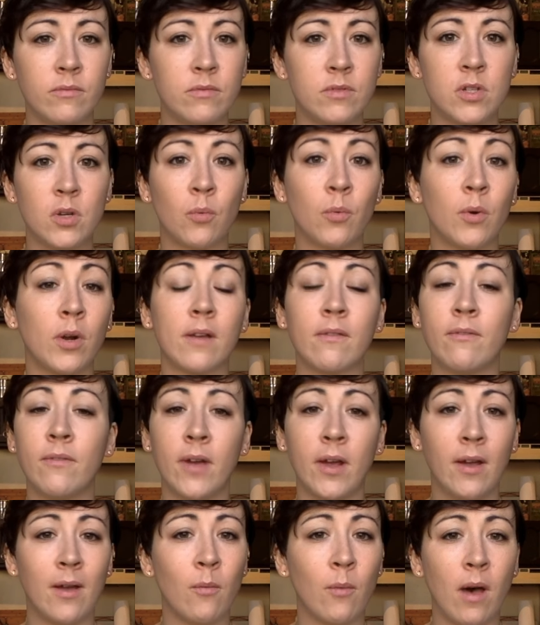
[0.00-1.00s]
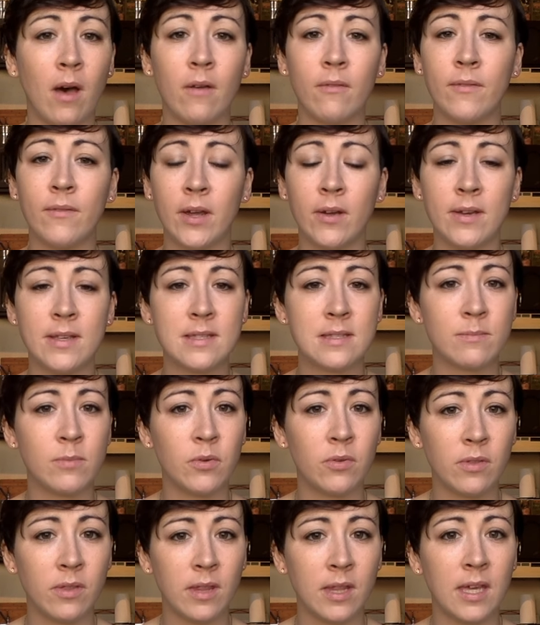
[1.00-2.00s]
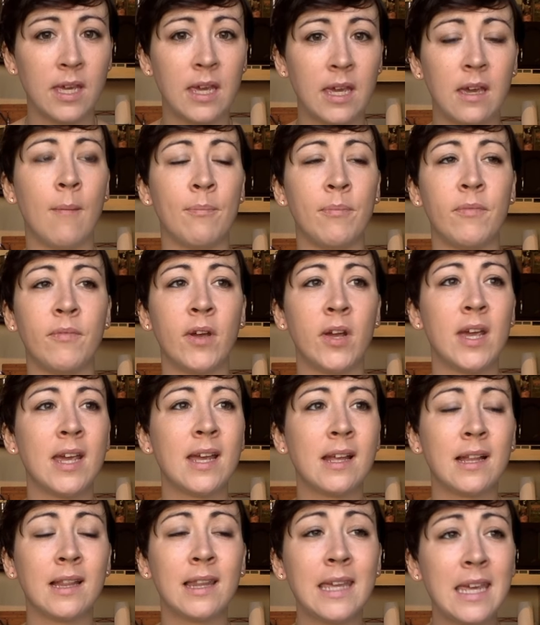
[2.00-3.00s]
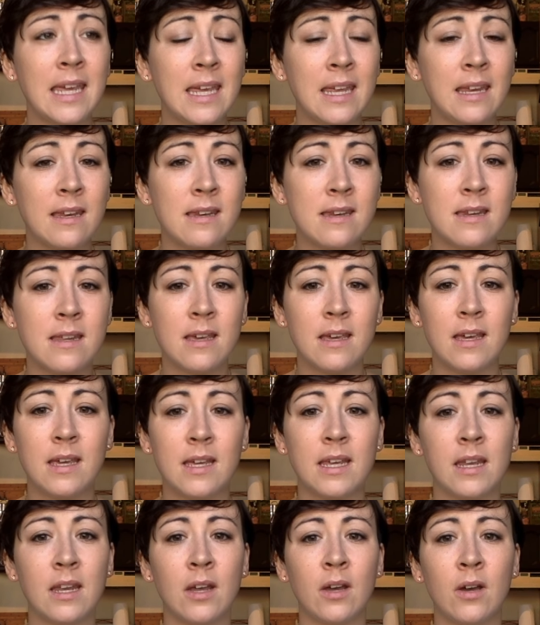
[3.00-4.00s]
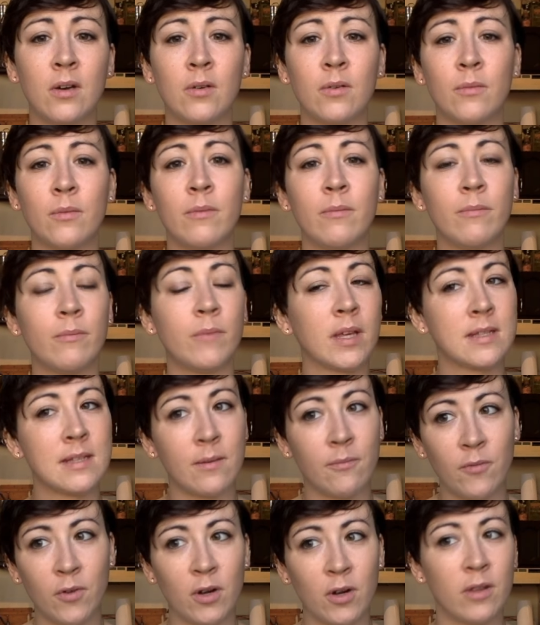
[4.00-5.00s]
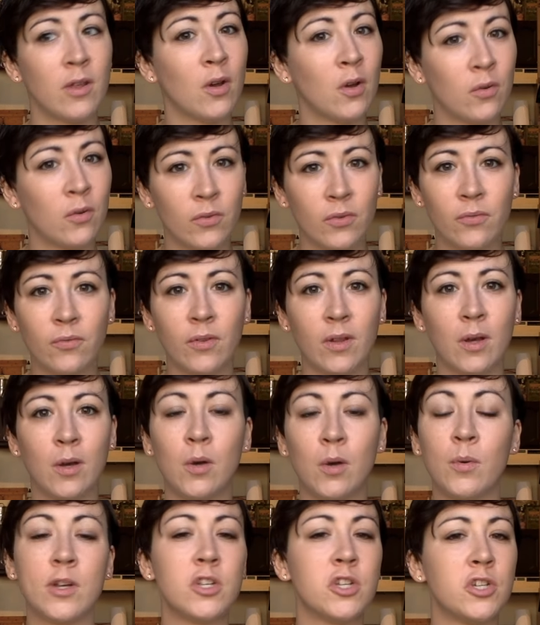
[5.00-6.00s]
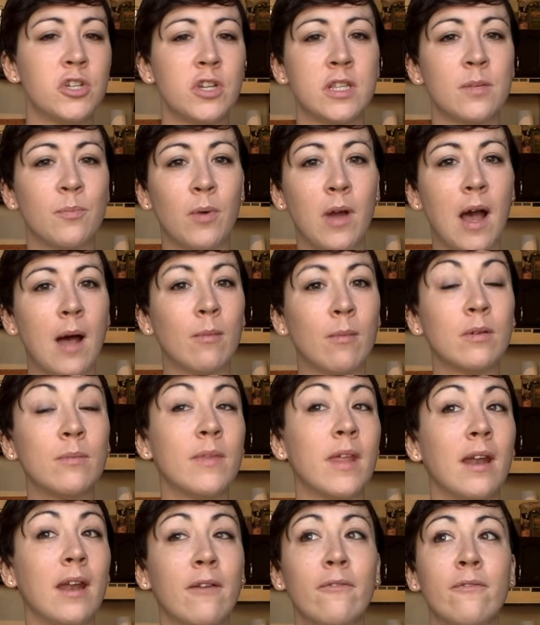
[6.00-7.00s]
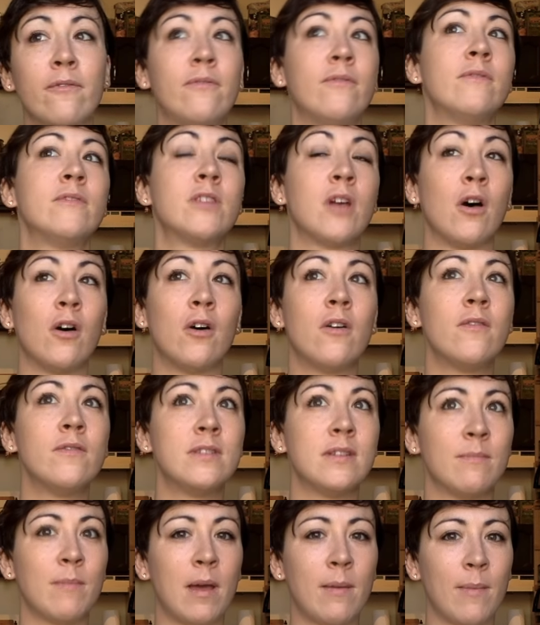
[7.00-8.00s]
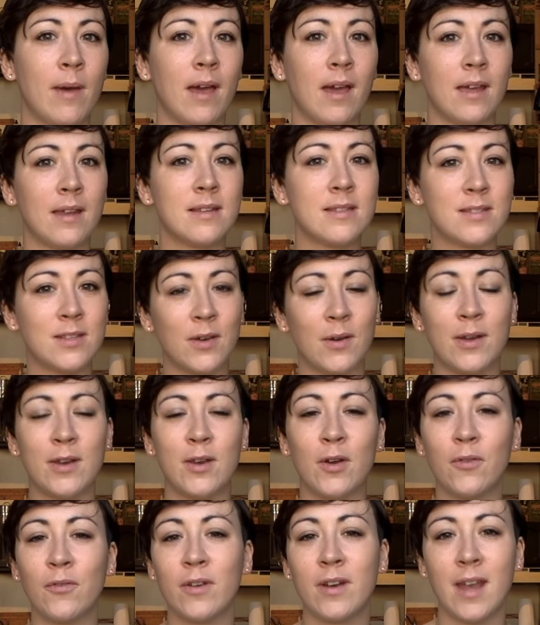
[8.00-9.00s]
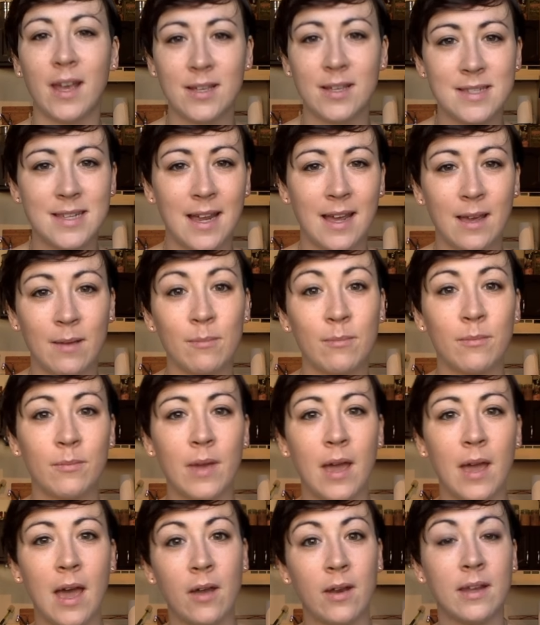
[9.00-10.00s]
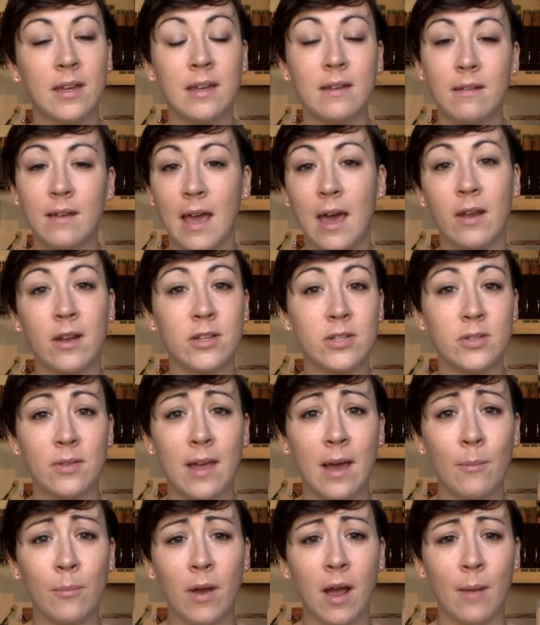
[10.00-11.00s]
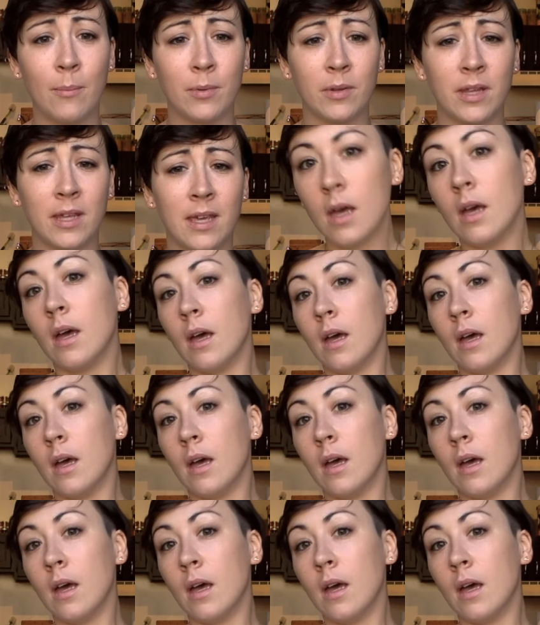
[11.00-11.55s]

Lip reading: to work very well, very smoothly, very clean, you know, except for the overflow, which is a problem that I've solved in my mind, so I know for next time how to do that properly.